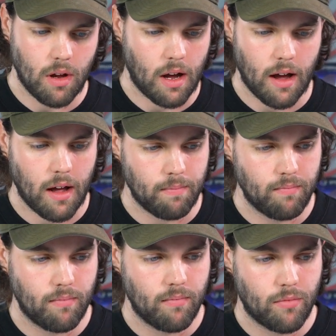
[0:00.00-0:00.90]
uh,
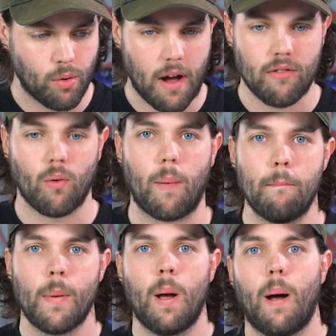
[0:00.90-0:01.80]
through everyone,
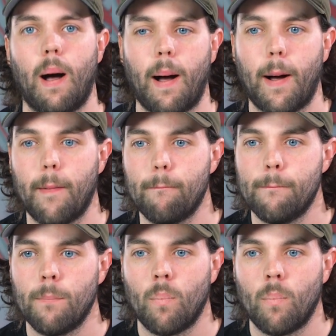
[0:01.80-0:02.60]
um,